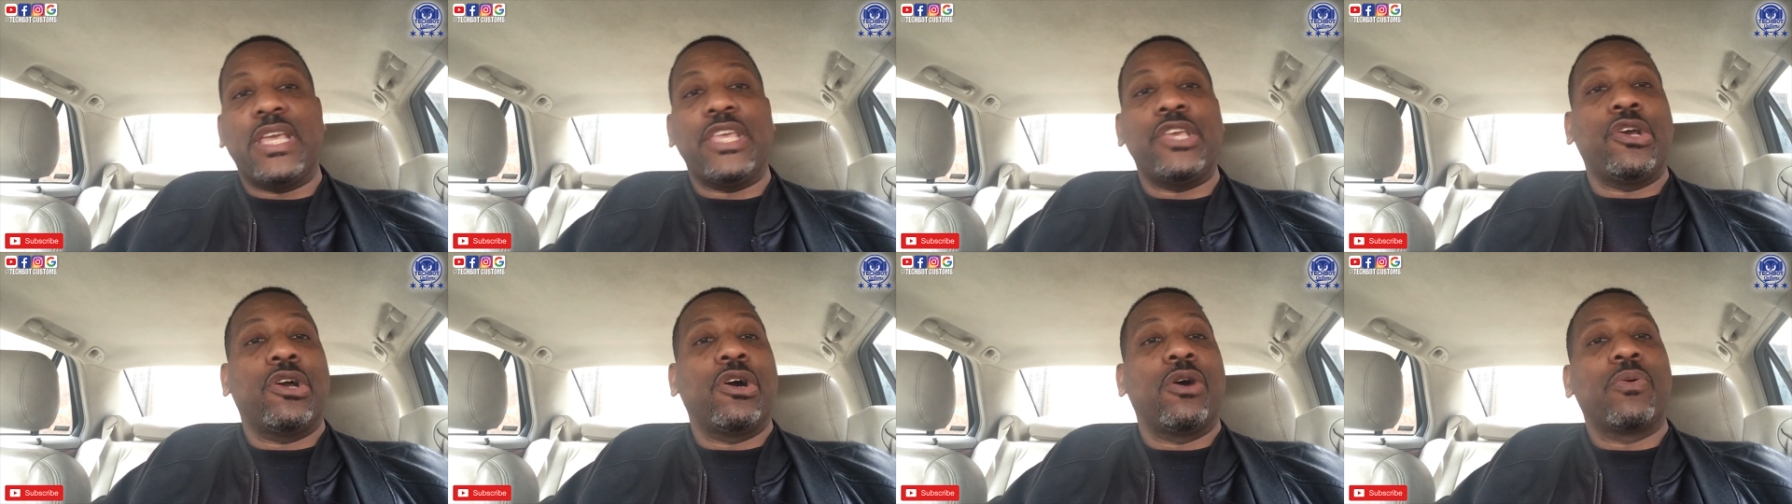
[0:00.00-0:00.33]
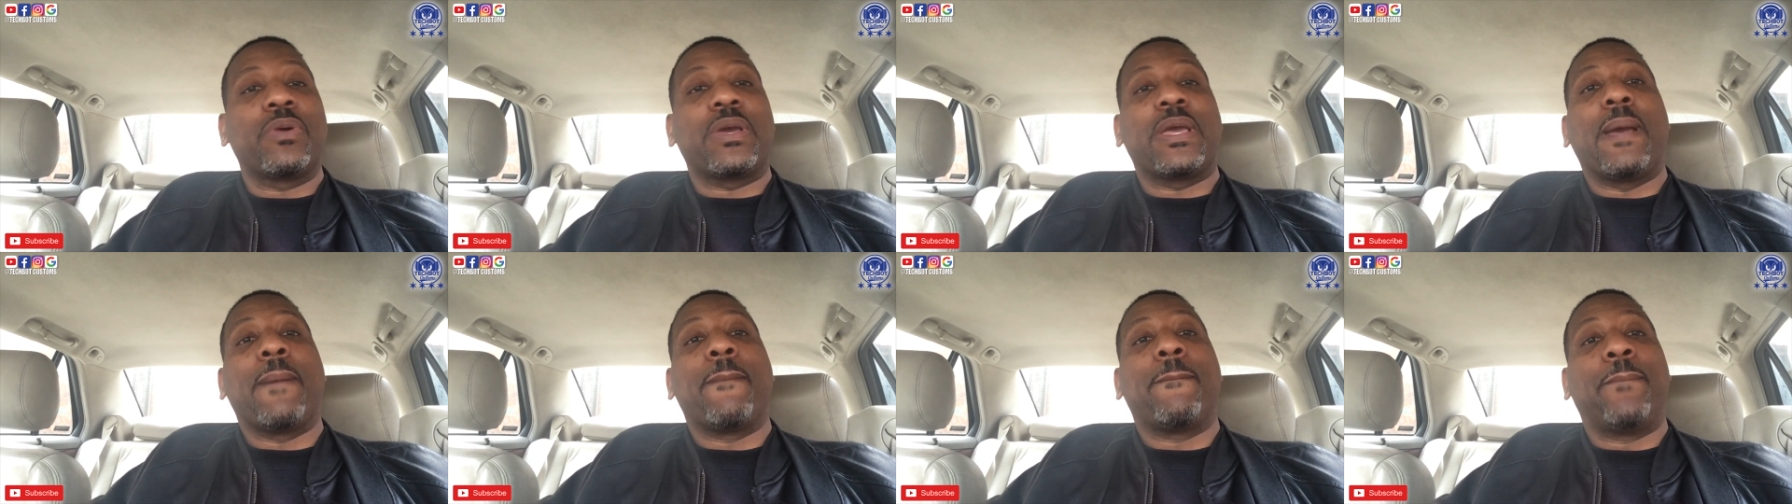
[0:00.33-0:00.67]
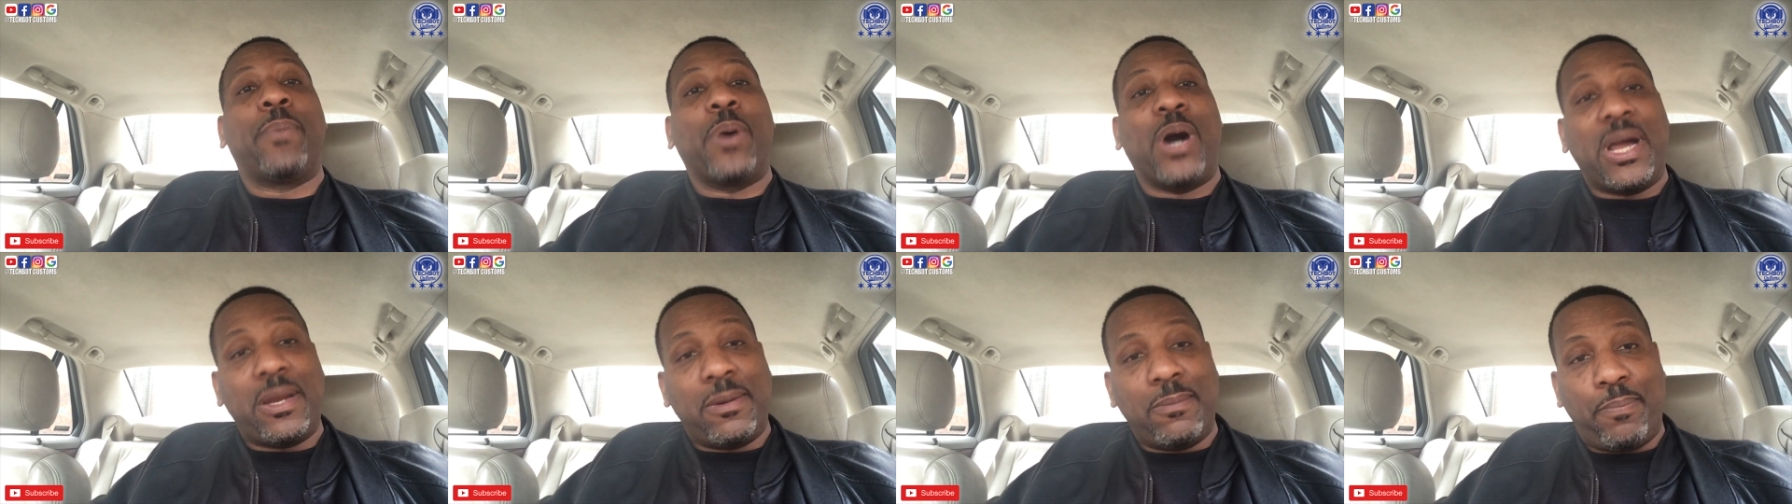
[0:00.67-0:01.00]
You're going to get
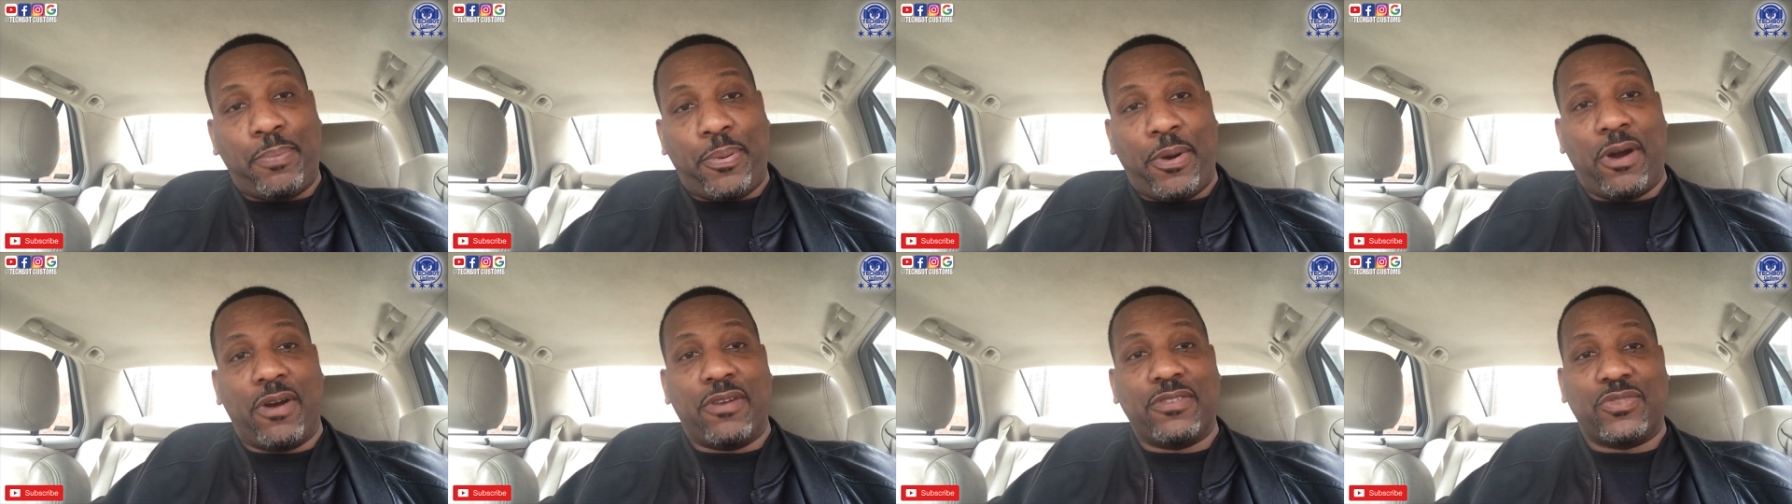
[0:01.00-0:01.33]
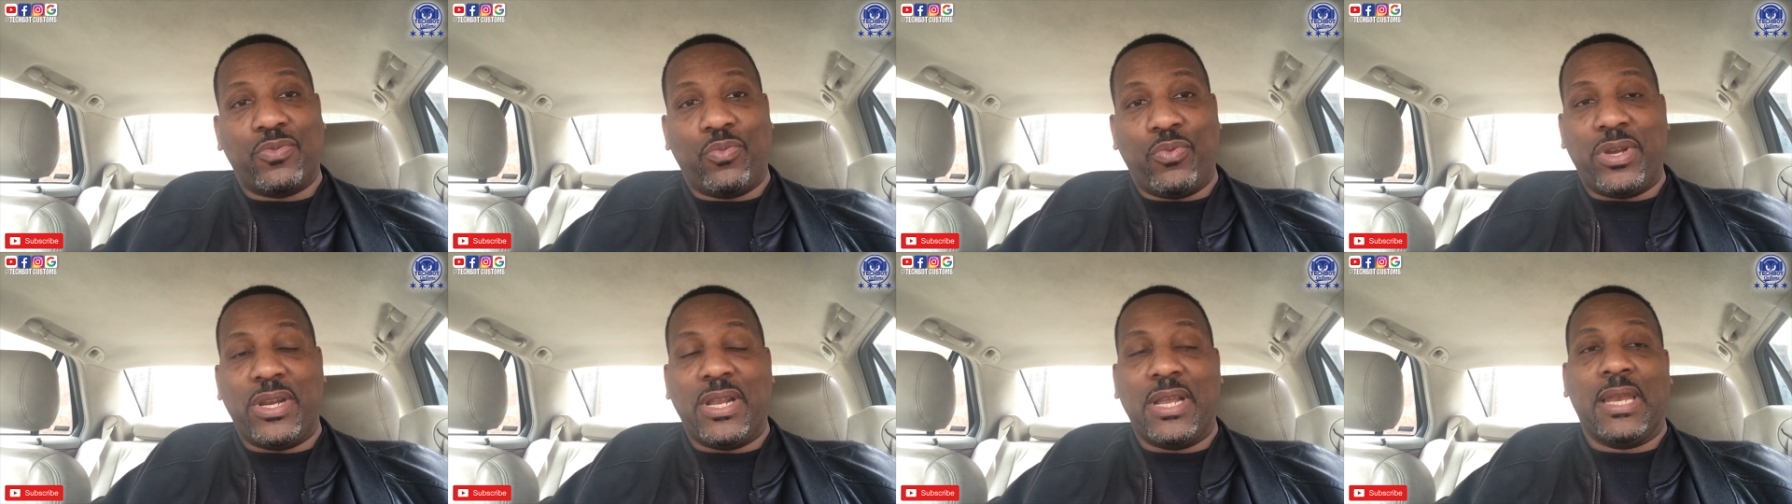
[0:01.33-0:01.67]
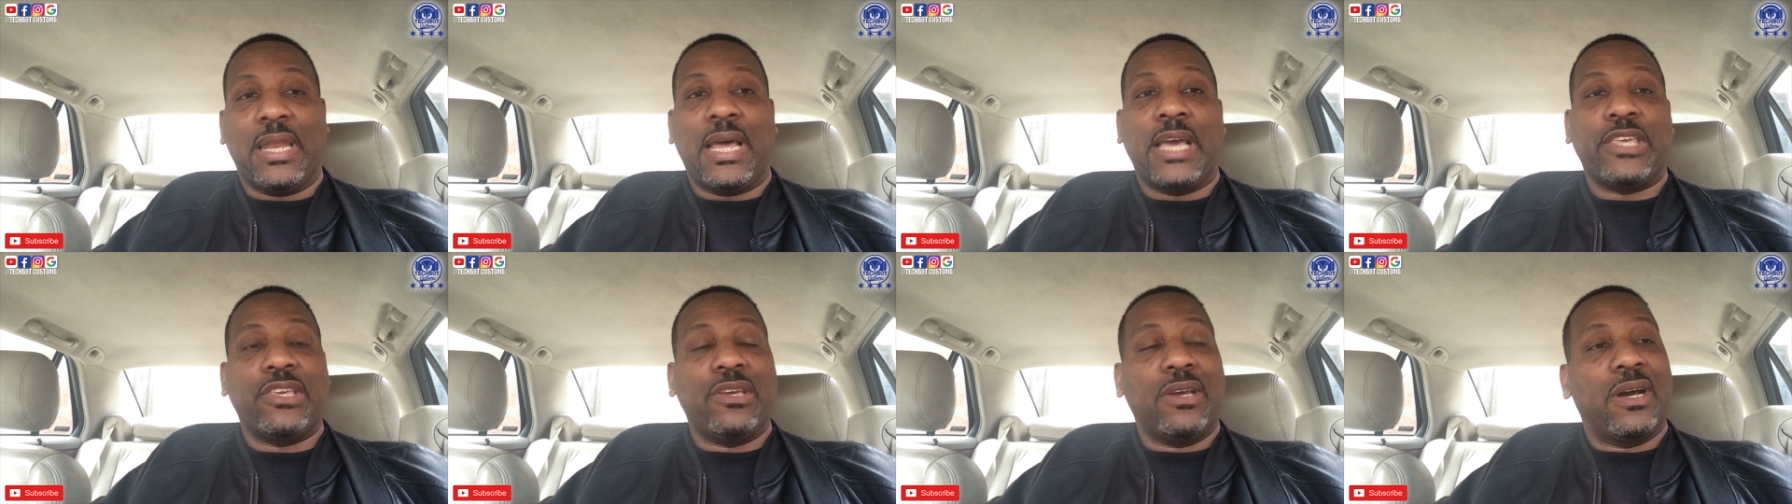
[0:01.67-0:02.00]
button parts with it.
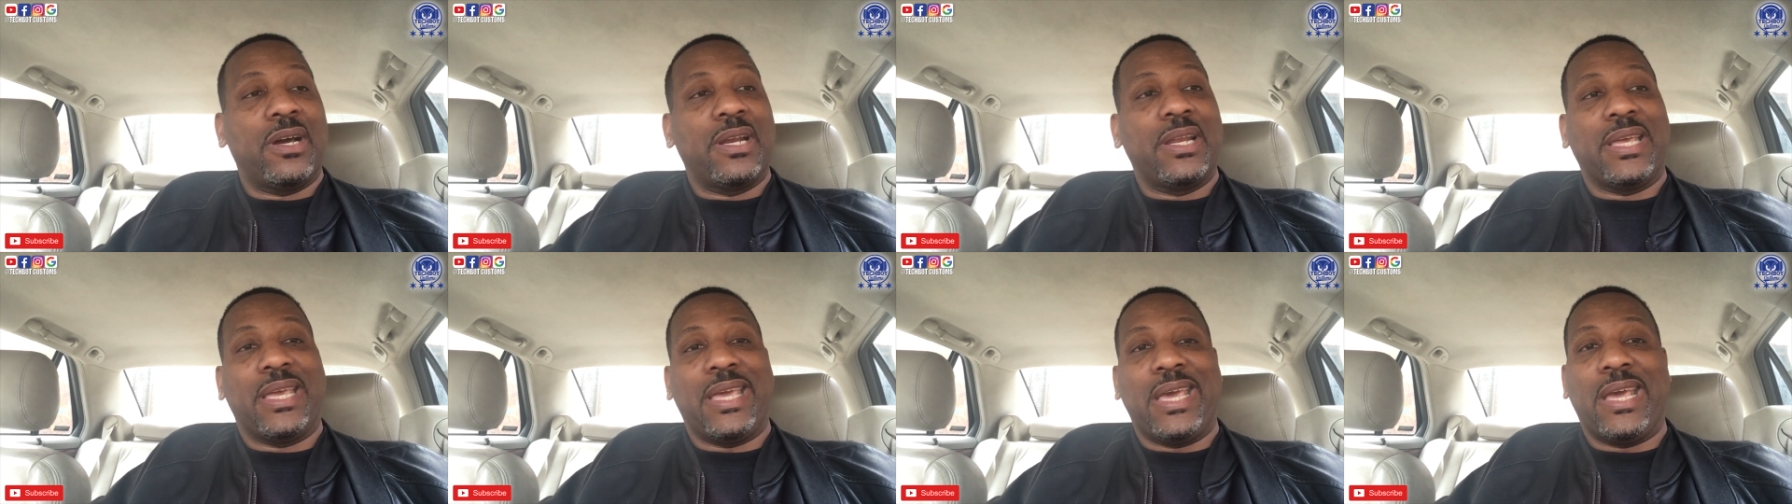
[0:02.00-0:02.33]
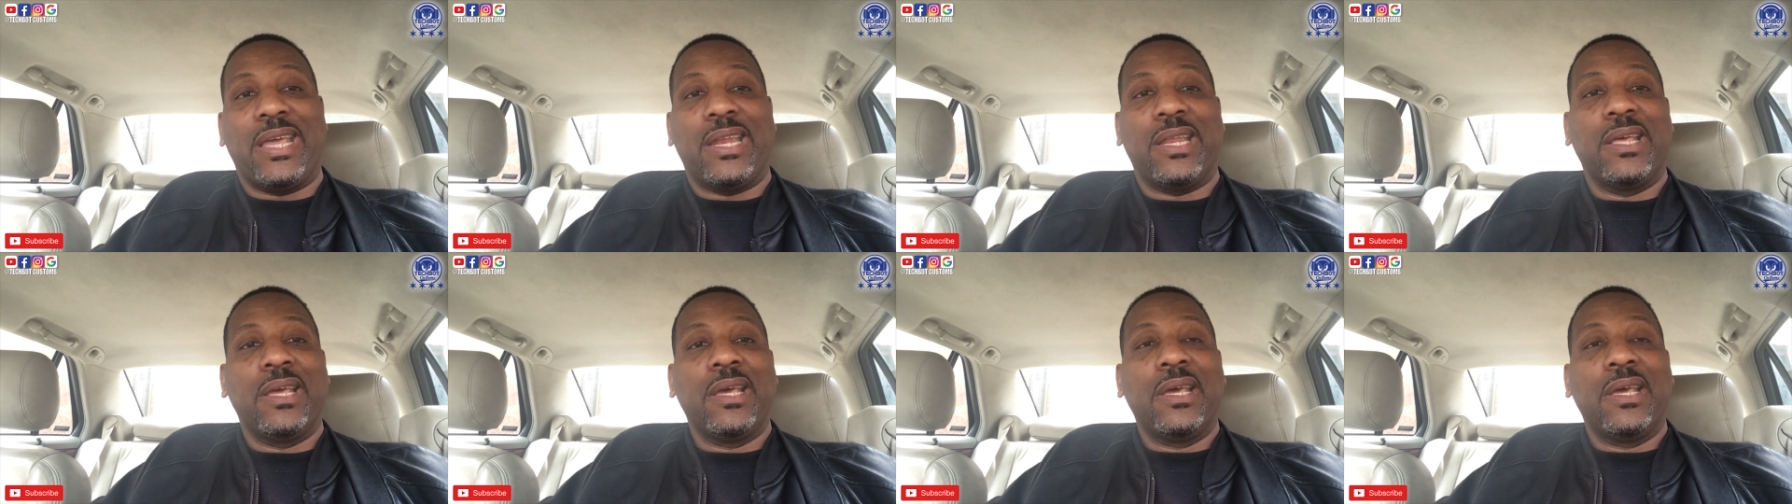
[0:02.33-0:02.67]
Like you're going to get